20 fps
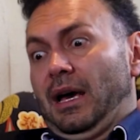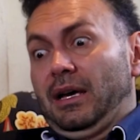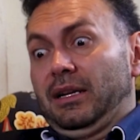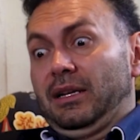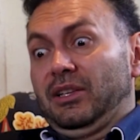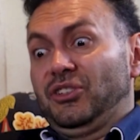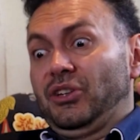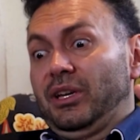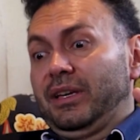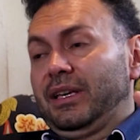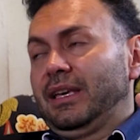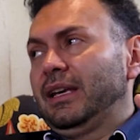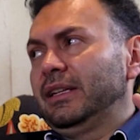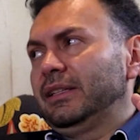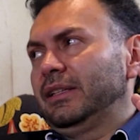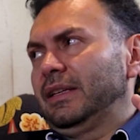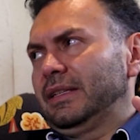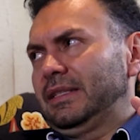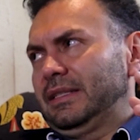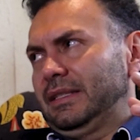in a
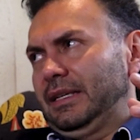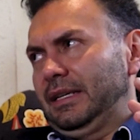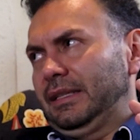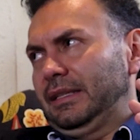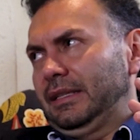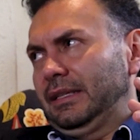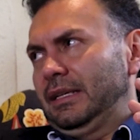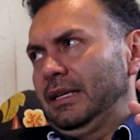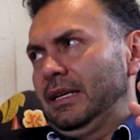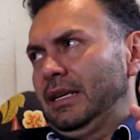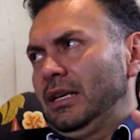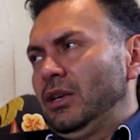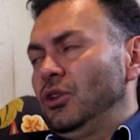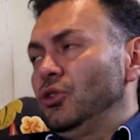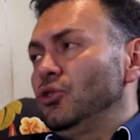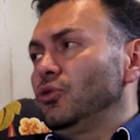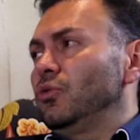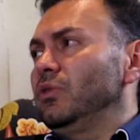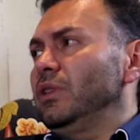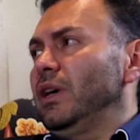gigantic state.
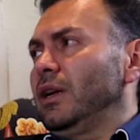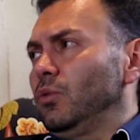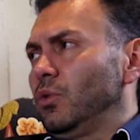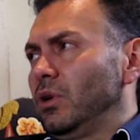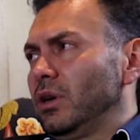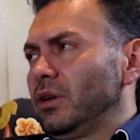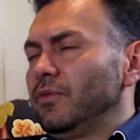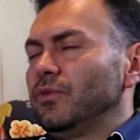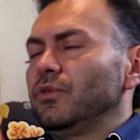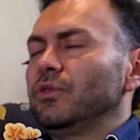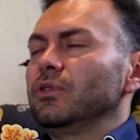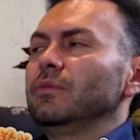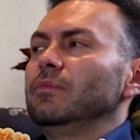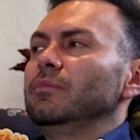So that worked for